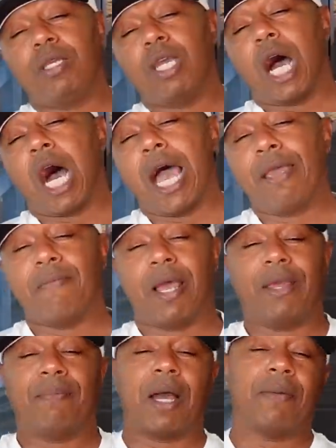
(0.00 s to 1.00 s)
be all right,
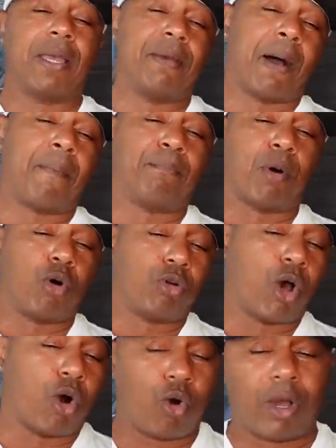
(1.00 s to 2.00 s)
man, man, man, my
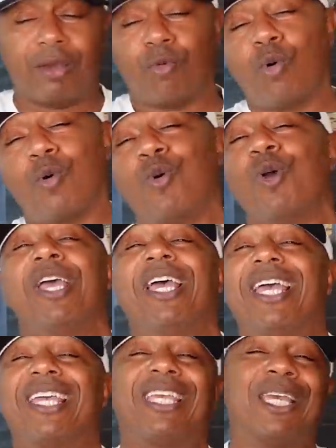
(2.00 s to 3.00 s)
bolo, and woo,
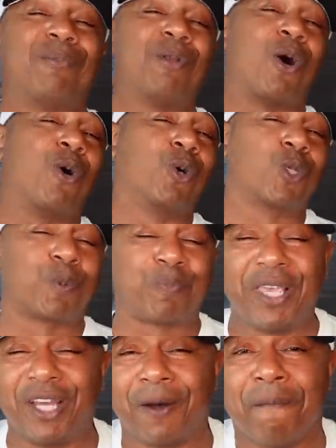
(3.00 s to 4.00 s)
and give him the whole
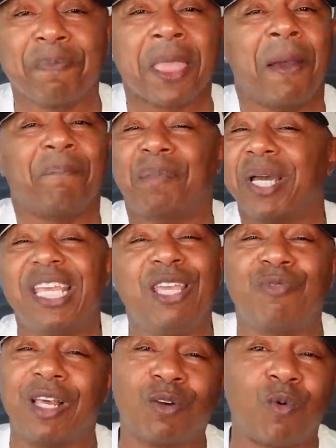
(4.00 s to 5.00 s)
spiel. But
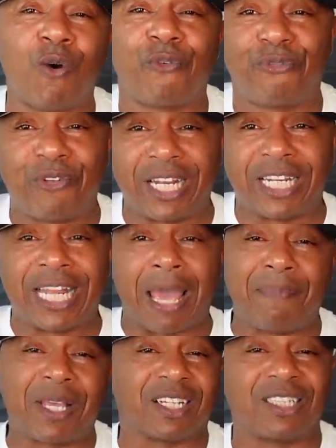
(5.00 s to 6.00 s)
he really will not feeling
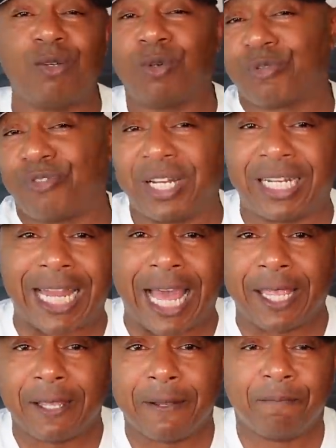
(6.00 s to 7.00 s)
that because he was feeling
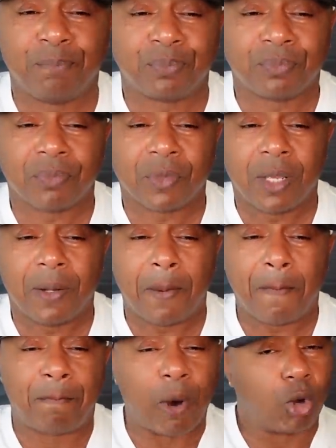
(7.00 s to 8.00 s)
like
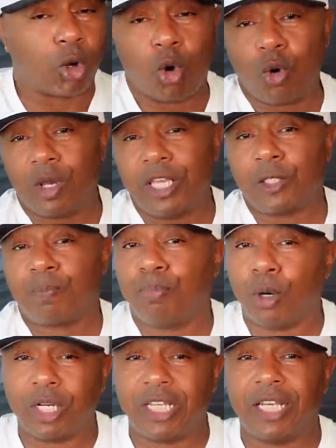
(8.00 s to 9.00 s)
Bolo is
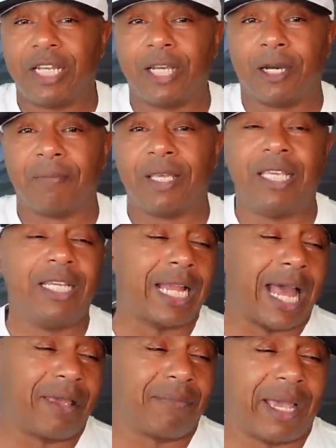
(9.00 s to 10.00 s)
bullying him, and he
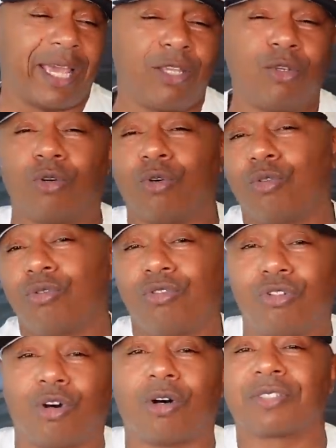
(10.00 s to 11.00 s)
like, man, you don't,
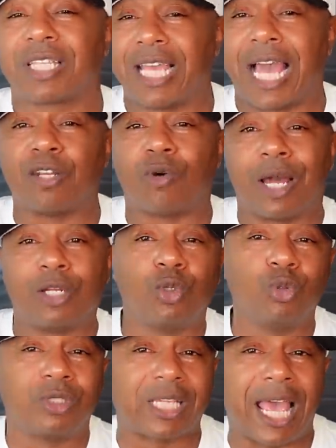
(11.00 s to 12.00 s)
you know what I'm saying? I know I
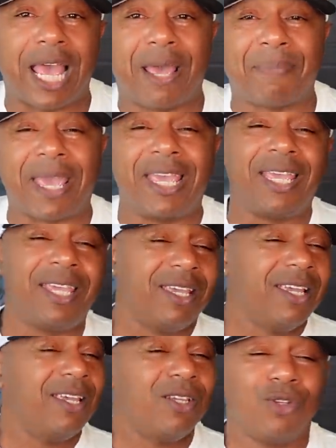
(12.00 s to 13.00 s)
do time, I ain't,
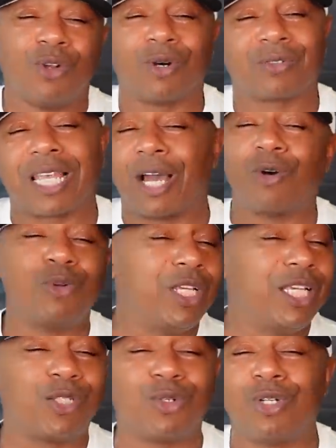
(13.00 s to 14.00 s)
you know what I'm saying? I don't
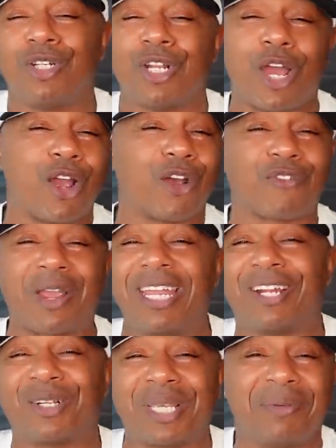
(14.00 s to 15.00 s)
need you to
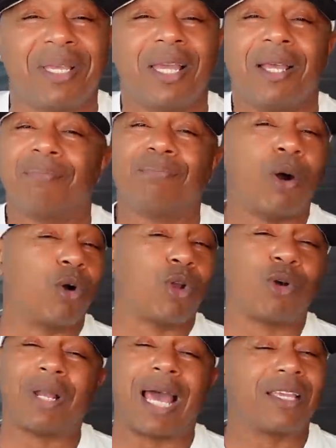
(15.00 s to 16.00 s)
narrate or give.
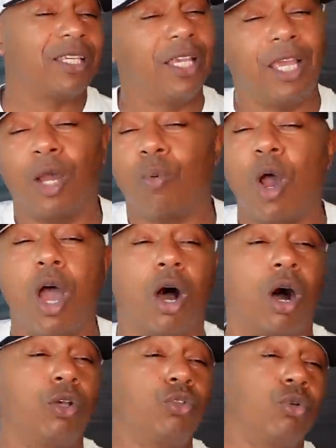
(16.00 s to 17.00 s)
Bolo like, yeah,
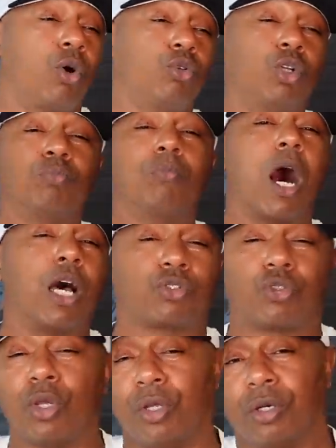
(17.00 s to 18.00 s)
well, you know, do my
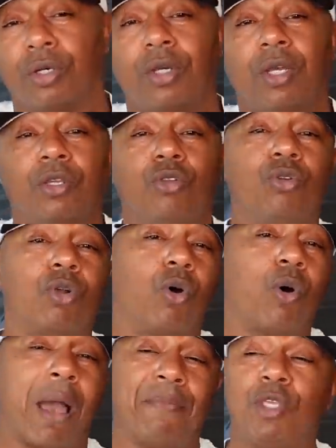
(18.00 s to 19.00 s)
shit. You
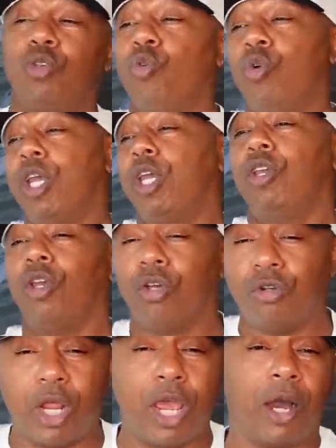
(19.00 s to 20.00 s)
know, I mean, you in
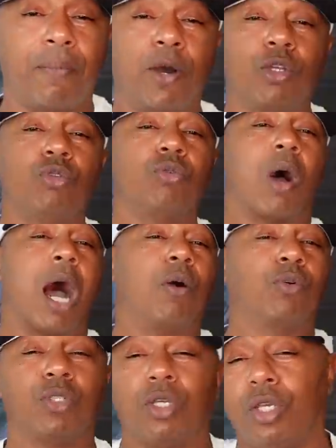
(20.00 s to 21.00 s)
here now, but you know, I
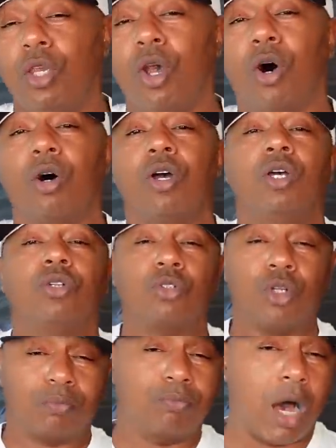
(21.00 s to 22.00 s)
was in here.
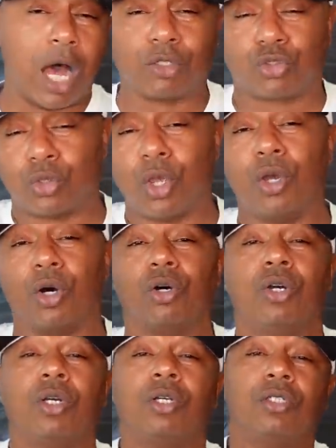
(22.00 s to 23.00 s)
This my
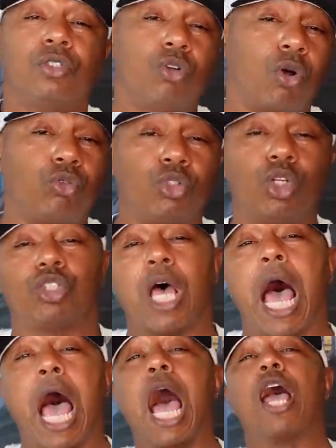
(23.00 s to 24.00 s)
cell. You know, this how
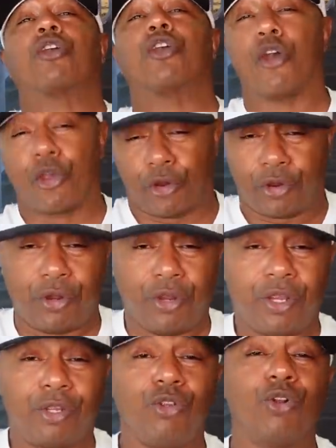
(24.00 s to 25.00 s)
I carry.
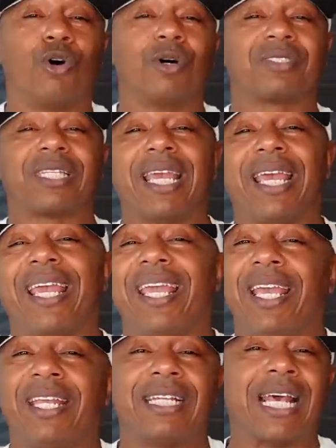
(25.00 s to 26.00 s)
You know what I'm saying?
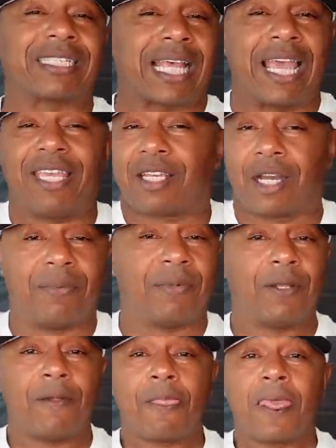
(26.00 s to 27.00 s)
And that's how he coming.